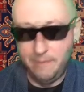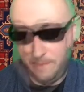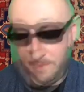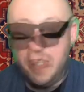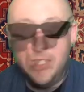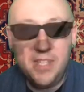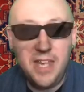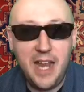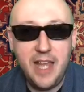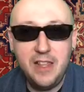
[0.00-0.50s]

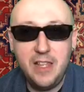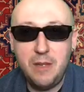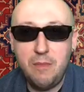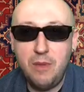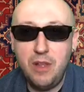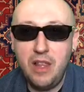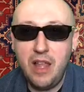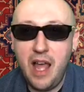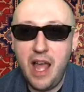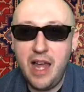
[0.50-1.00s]
It's highly
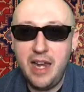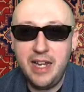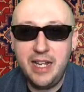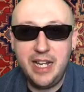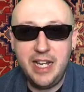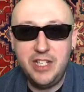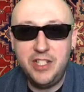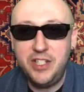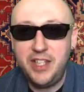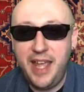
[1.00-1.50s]
melodic,
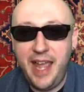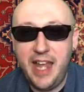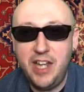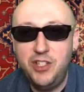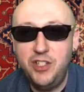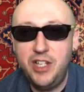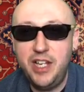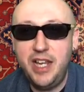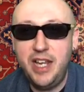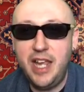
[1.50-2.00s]
it's
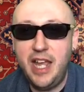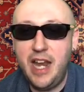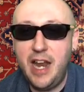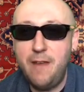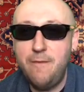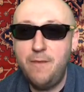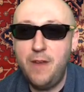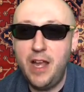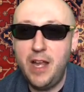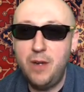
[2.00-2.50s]
catchy, and I
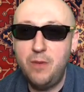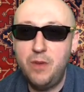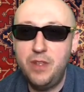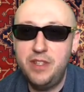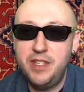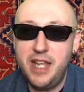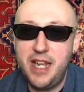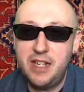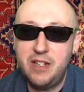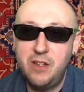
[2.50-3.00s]
find with
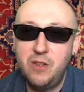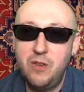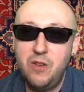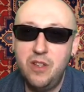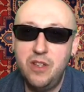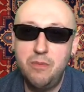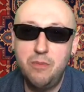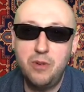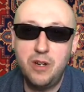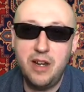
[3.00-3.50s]

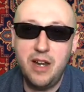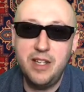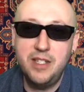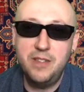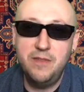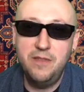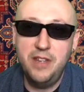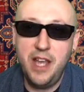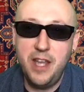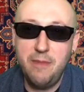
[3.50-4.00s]
technical and
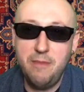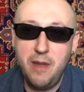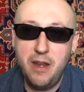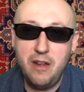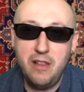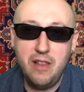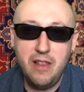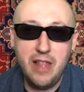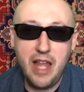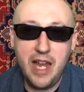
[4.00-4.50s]
progressive death
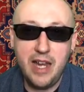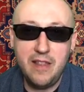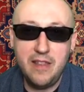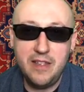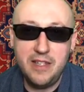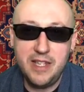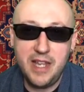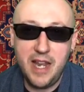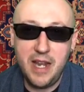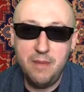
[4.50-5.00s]
metal a lot of the
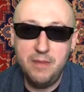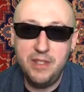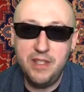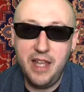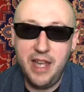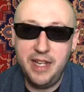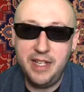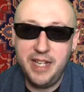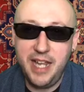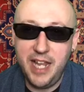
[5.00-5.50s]
times
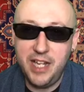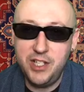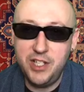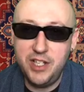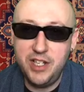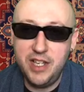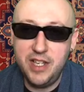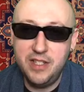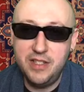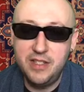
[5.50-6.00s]
that
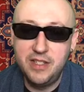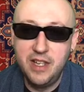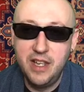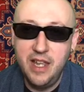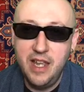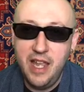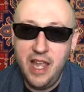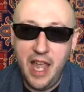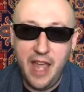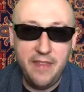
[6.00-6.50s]
catchiness
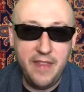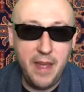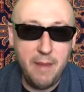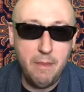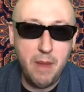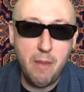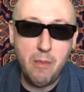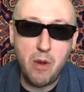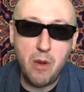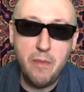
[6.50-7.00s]
and that
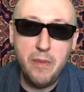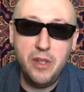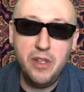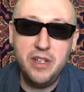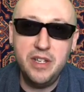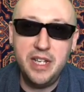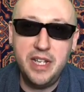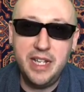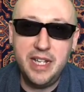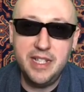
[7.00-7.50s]

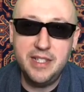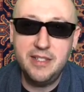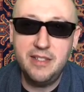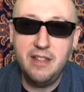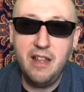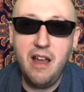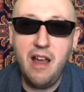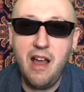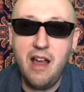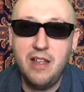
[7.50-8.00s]
memorability gets
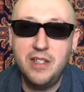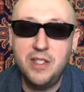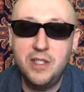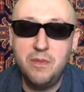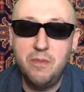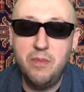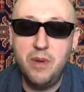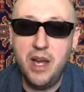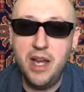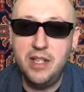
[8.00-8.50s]

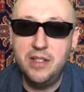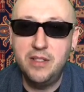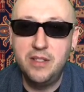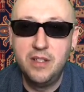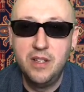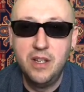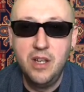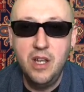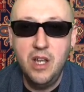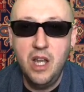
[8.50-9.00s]
lost, but
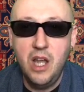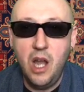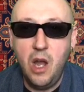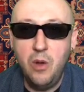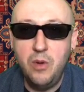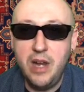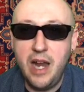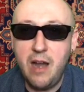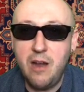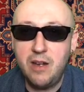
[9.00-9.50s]

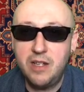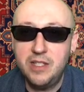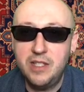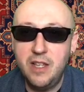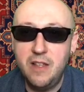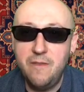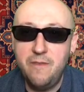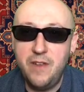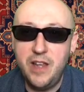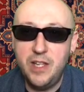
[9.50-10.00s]
Oneiric
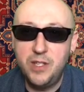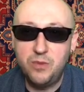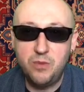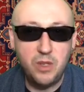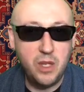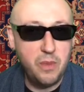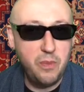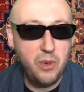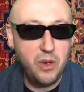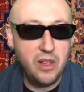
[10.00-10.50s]
Celephais
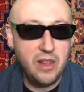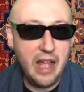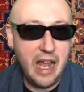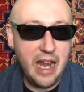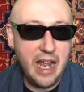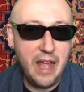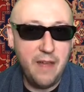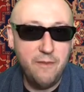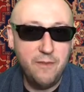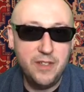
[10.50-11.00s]
really put a lot
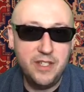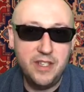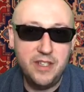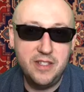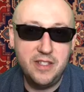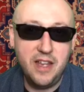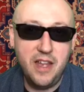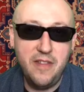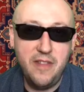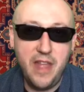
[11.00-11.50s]
of
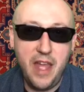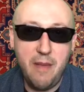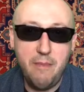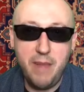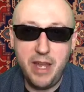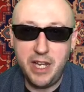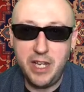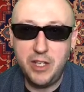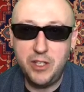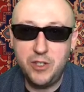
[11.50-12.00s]
emphasis on that,
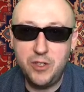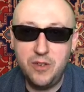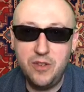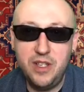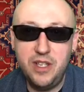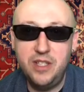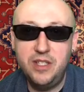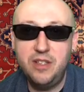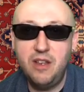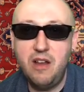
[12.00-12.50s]
making sure
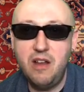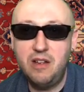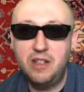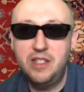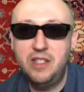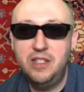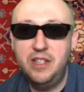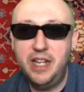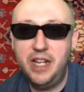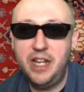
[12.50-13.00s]
these songs
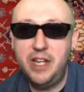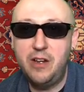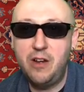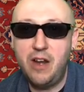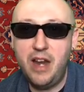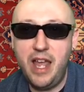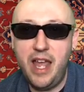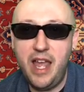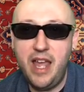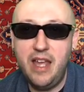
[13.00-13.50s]
stick in
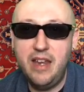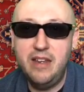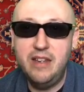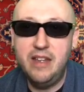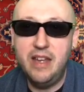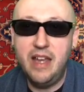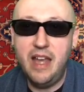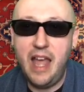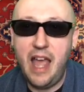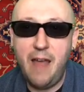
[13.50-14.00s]
your head
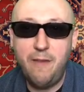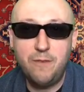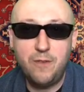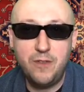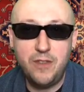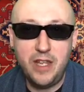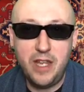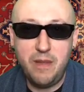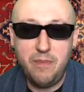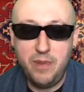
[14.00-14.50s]
after
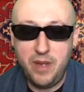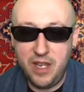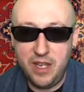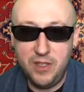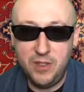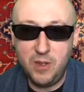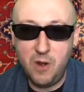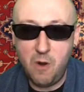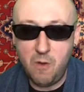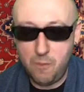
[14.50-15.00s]
the EP
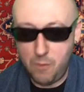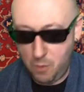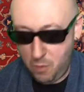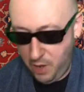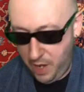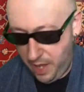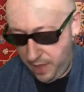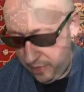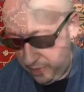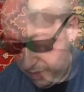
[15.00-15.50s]
is over
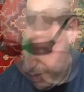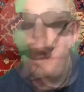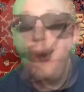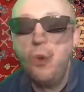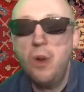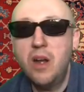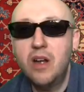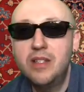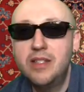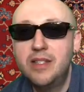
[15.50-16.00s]
with.
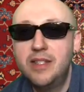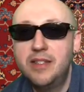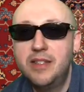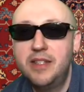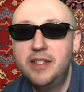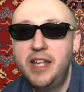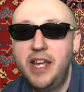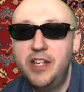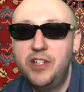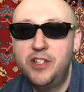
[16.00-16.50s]
Nowhere is this
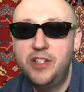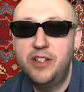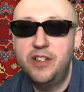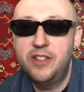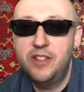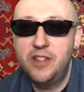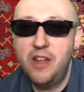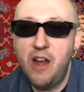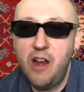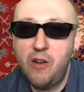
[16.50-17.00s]
attention to
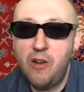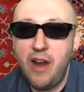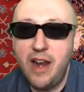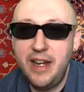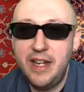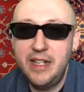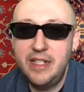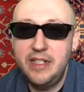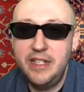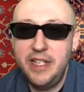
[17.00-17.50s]

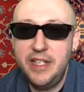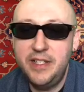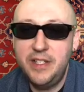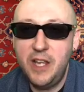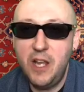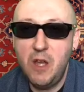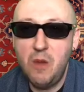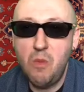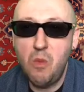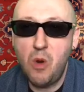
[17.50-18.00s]
songwriting
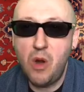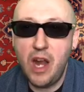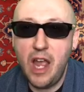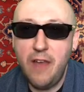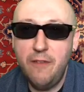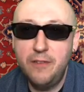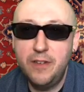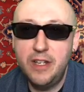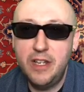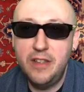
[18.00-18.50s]
detail more
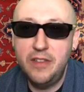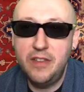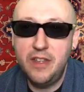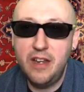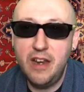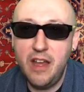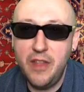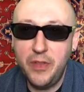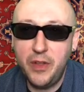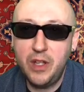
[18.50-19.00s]
evident
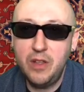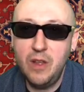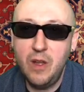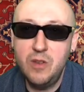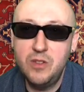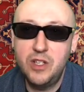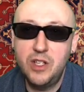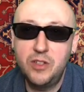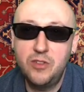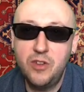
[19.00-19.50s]
than on the
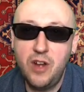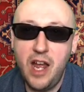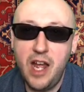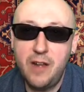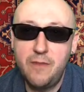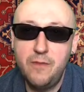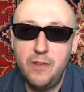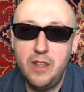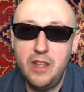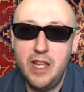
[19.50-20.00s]
closing track,
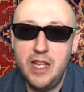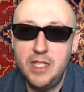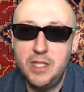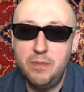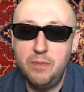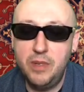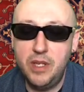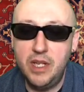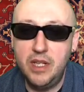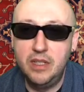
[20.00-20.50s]

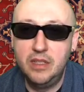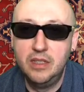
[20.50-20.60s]
Voluspa.